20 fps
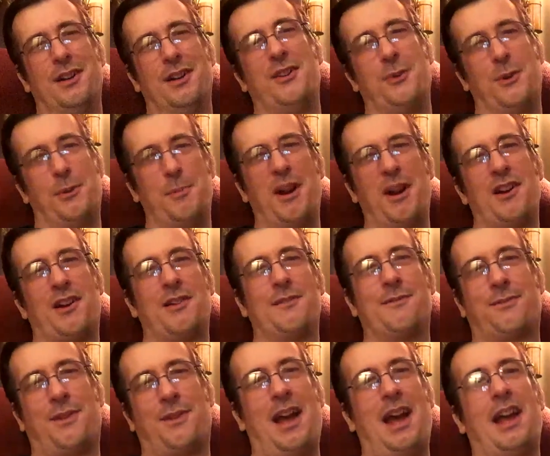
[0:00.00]
American
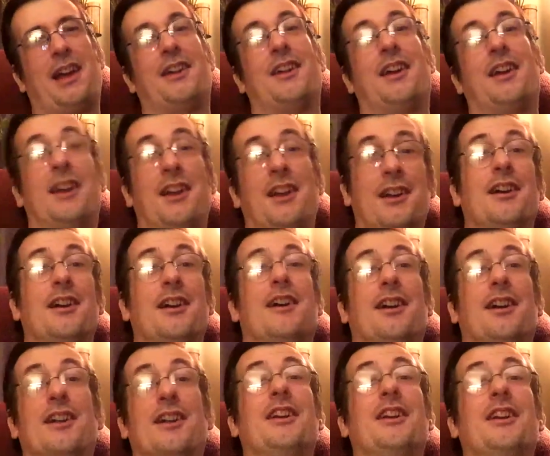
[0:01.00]
flag.
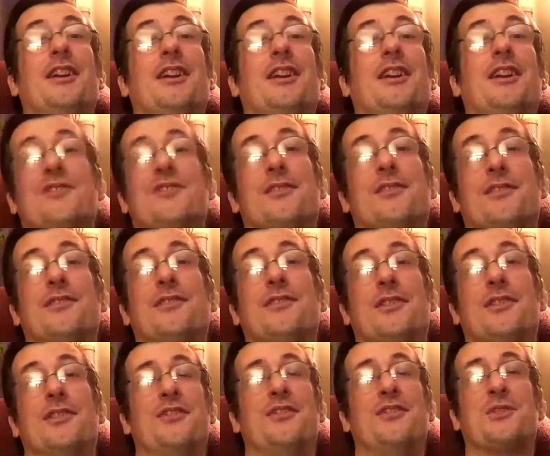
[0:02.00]
You know, he
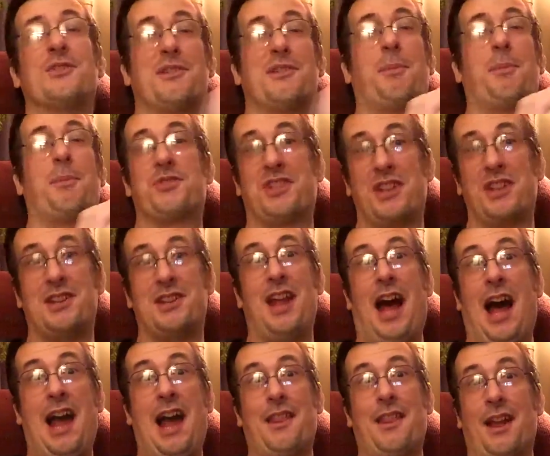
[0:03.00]
was supposed to die
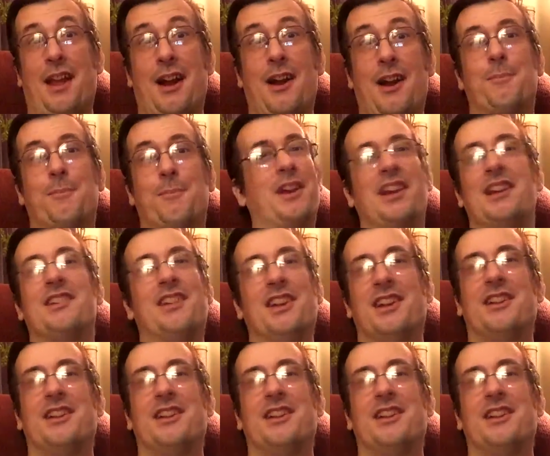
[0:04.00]
there, but he didn't